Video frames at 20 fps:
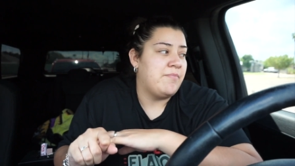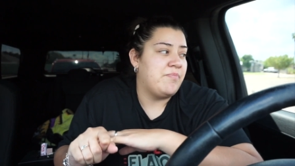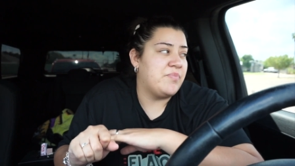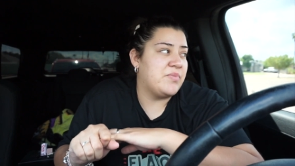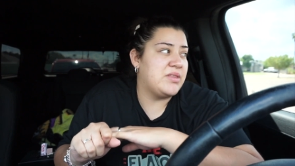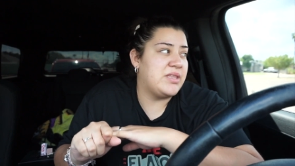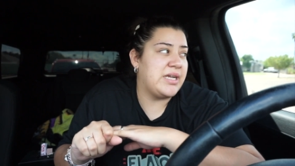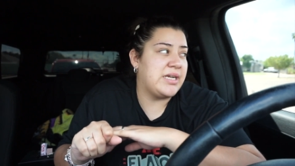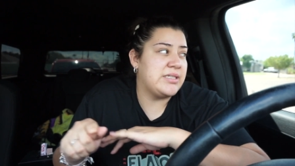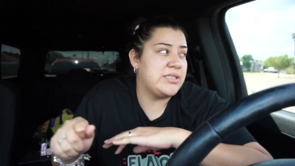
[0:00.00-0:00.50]

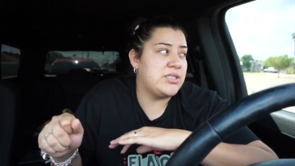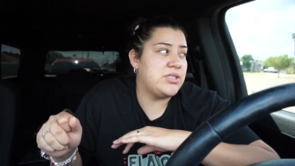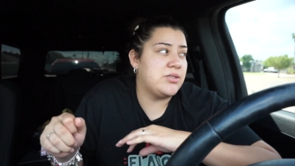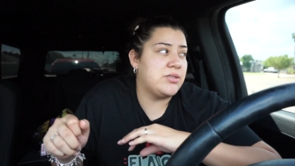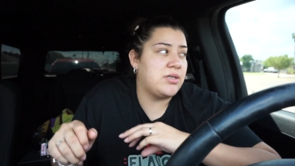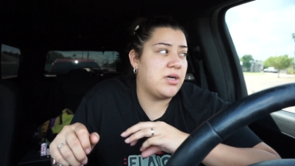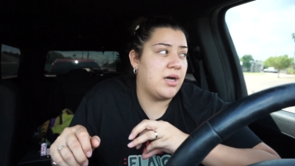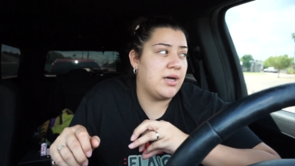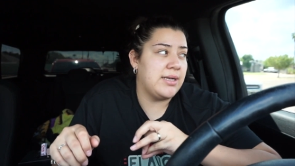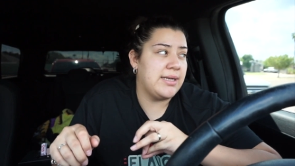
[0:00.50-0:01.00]
they're still
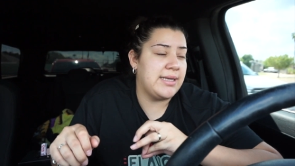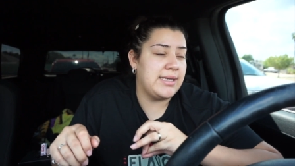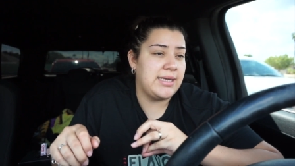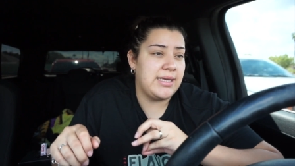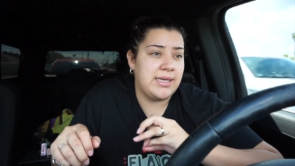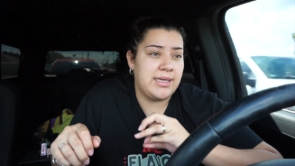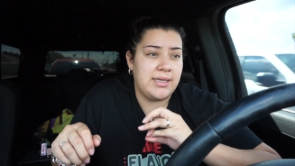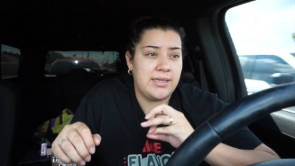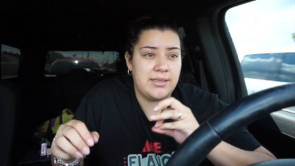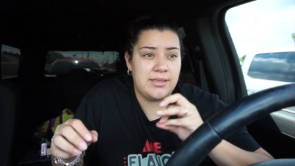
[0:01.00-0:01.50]
calling
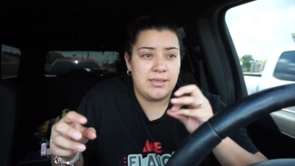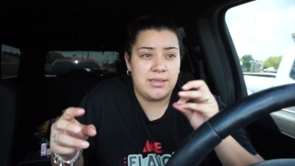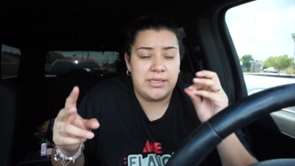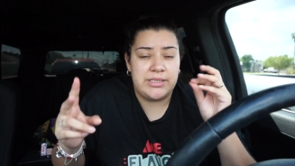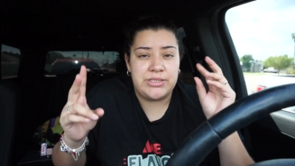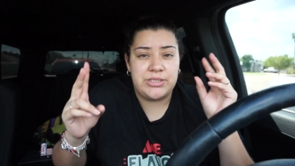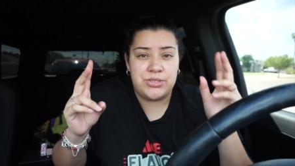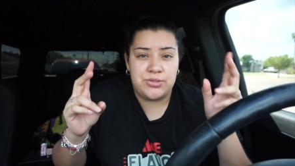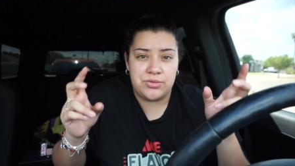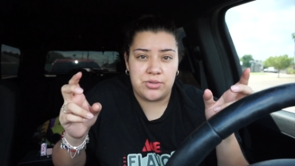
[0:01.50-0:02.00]
it a
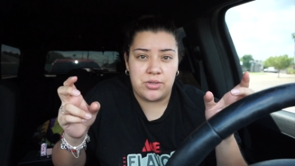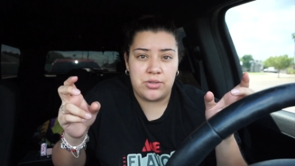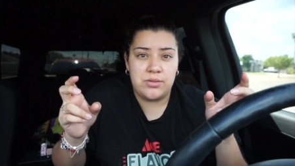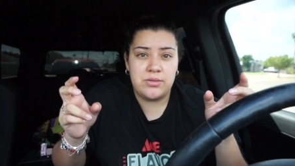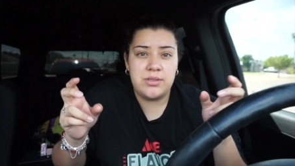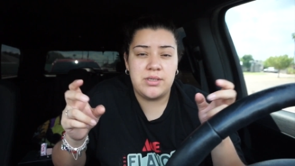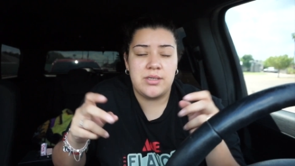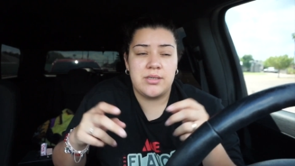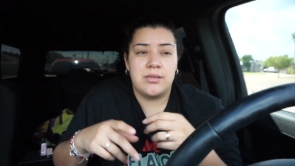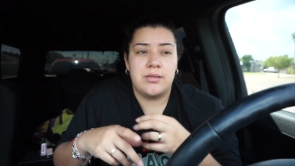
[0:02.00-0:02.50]

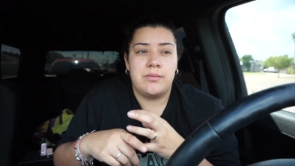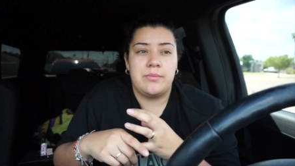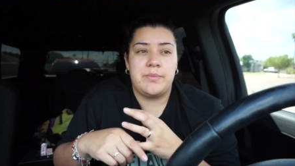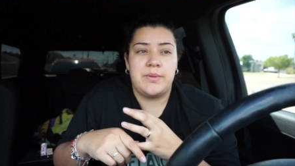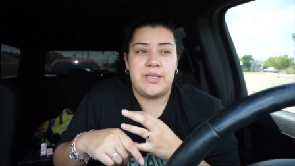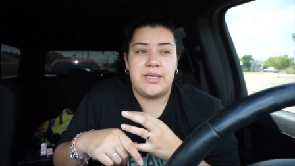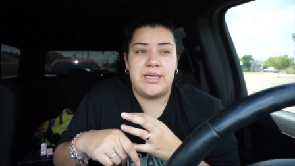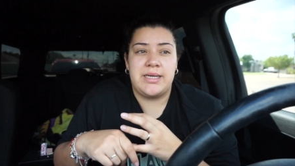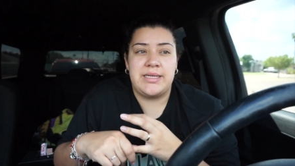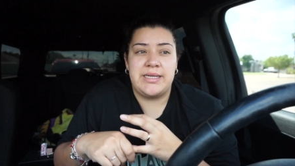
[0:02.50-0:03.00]
stroke,
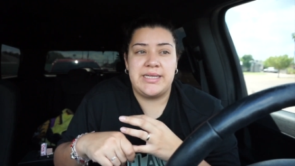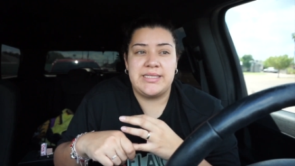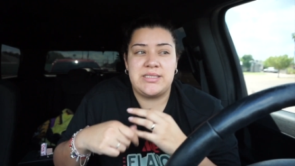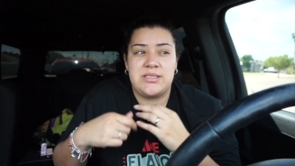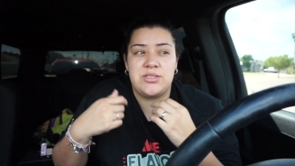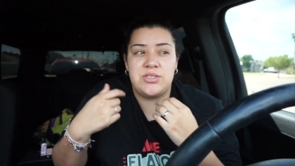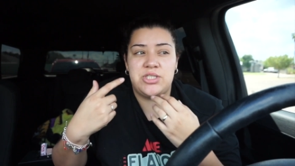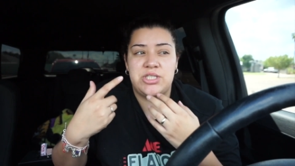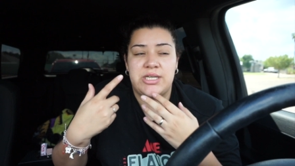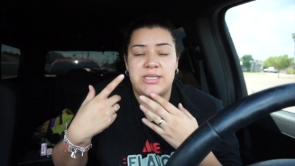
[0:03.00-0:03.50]
but
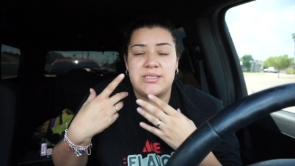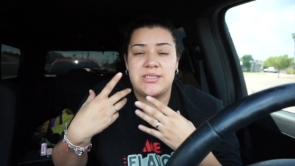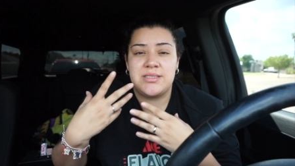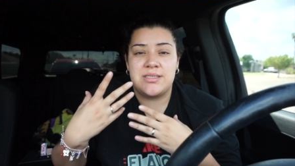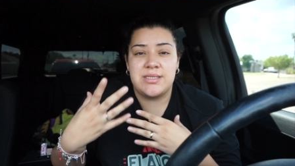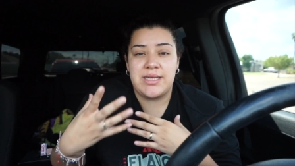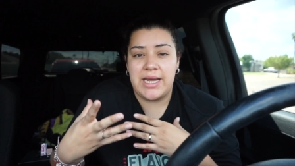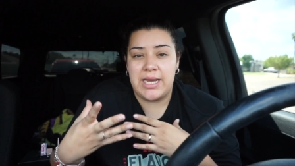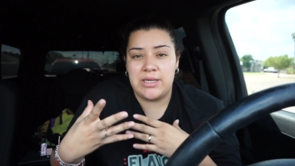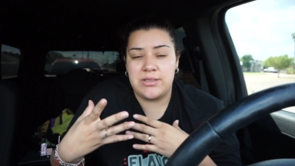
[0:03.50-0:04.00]
it's
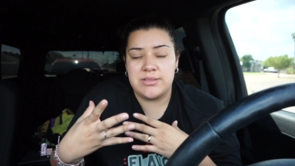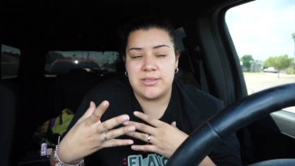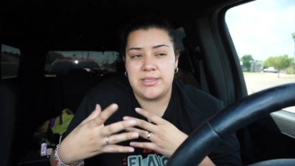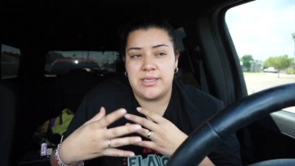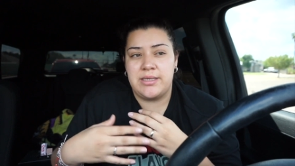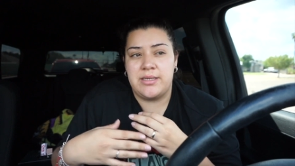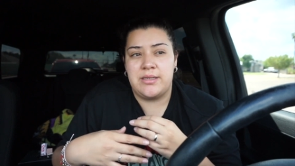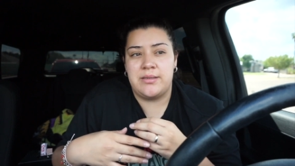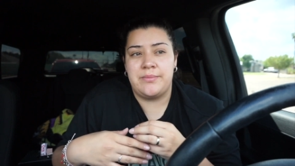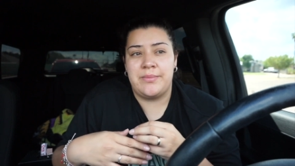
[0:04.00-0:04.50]
just
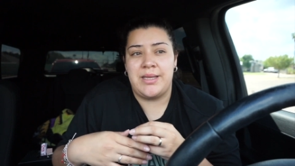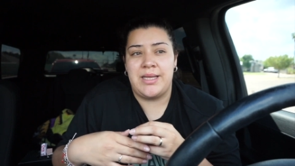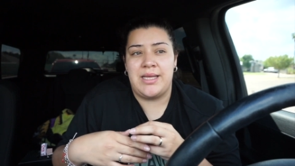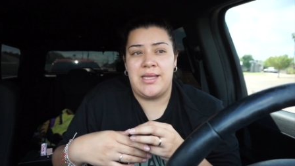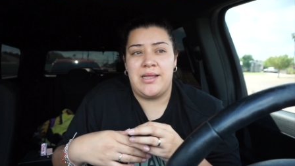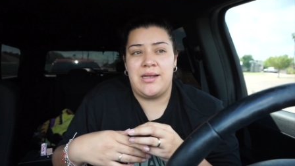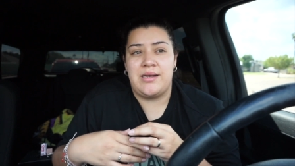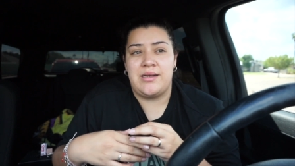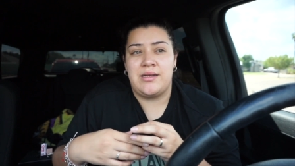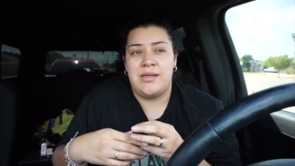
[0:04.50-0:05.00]
calcium,
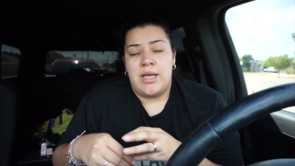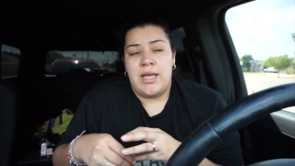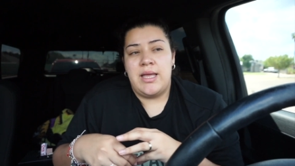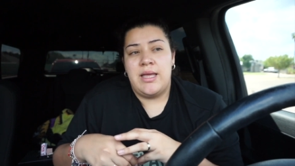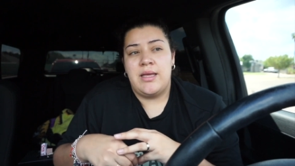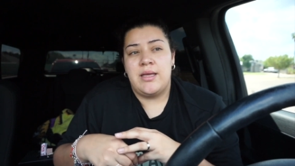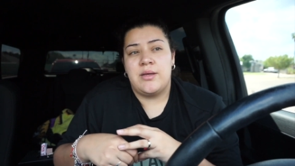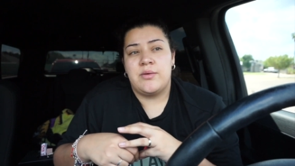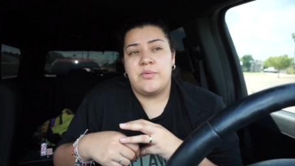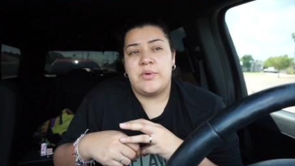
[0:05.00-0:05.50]
and
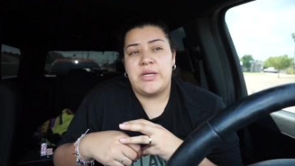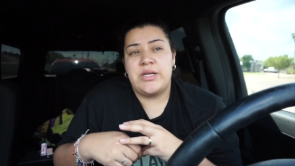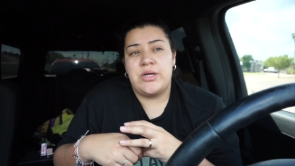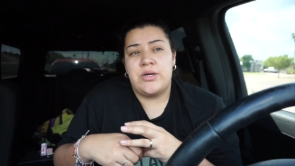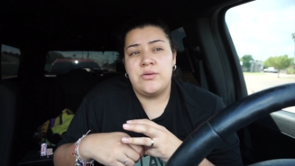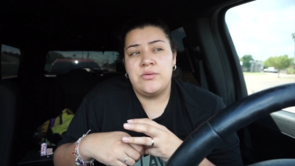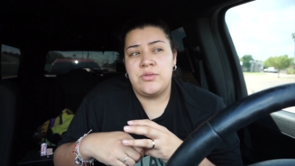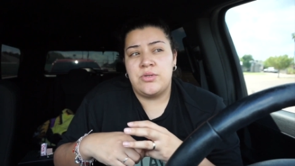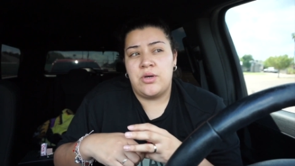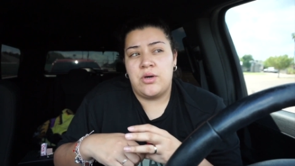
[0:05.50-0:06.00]
we
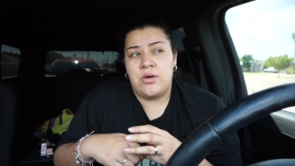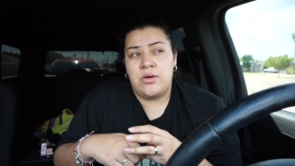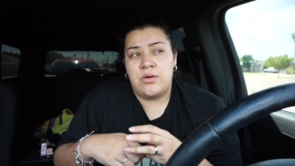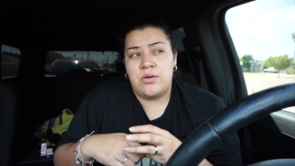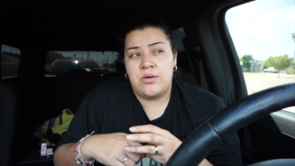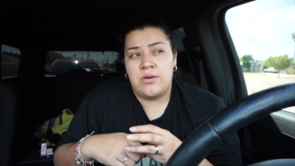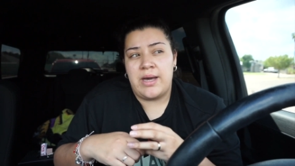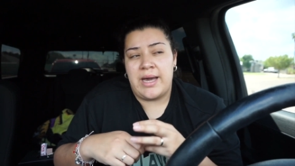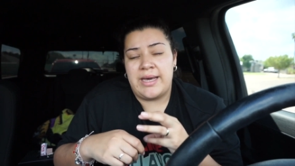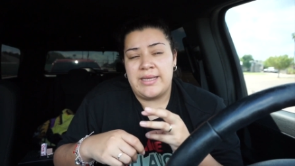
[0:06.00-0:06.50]
don't
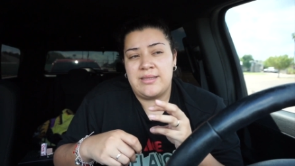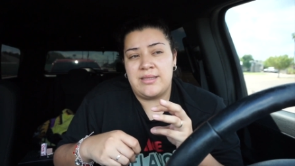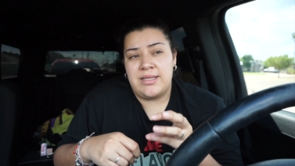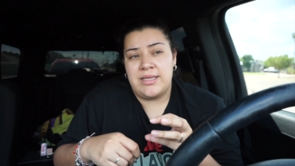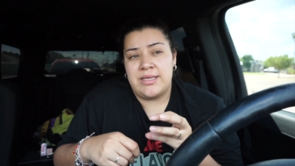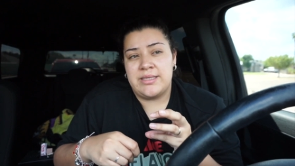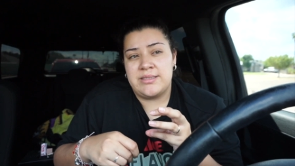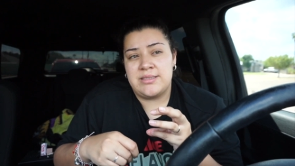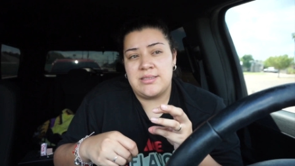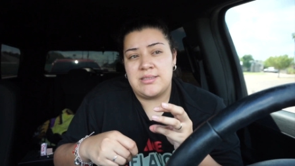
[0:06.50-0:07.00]
know at
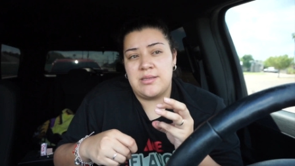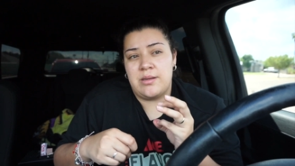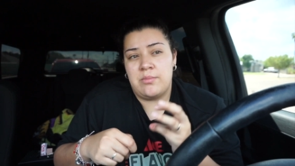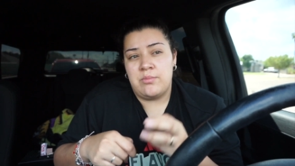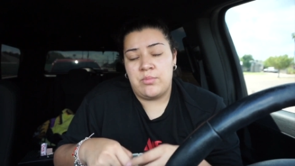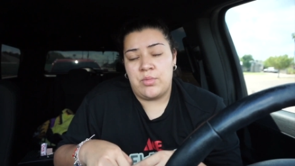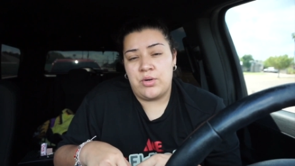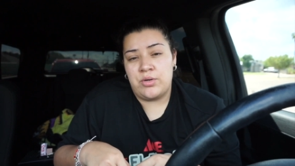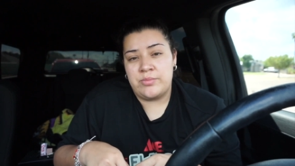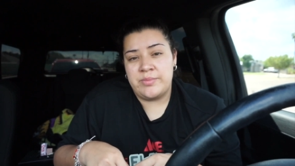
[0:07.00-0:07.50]
this
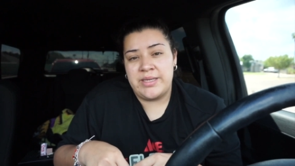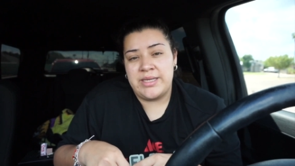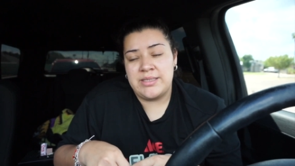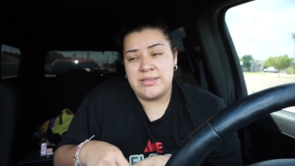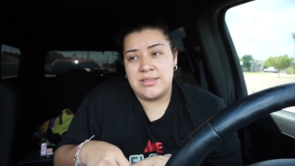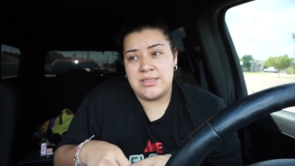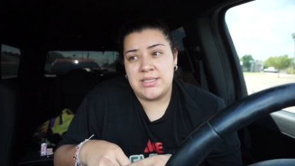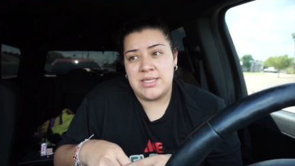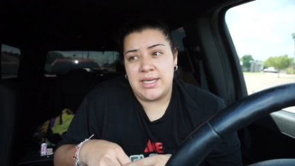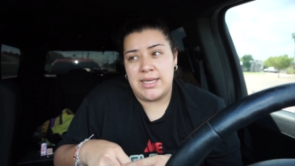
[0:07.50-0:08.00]

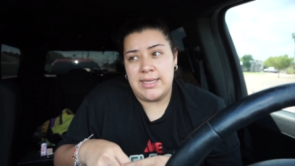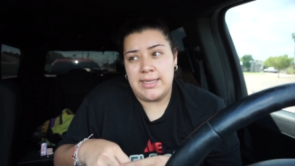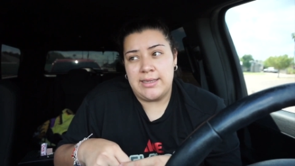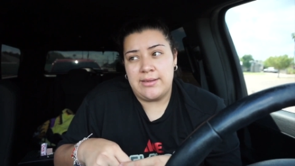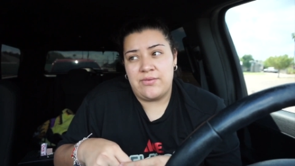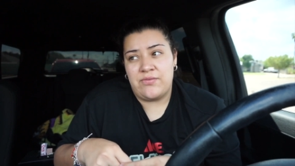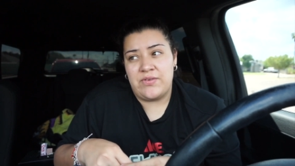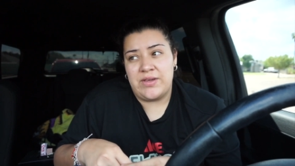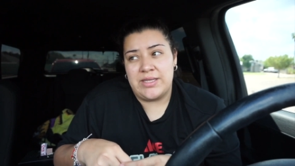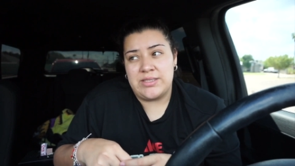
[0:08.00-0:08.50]
moment
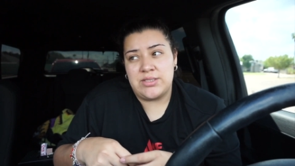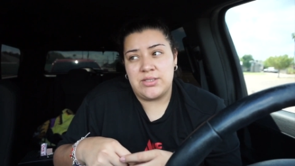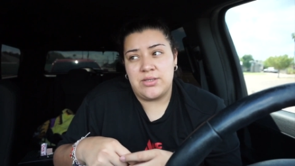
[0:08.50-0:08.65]
if it's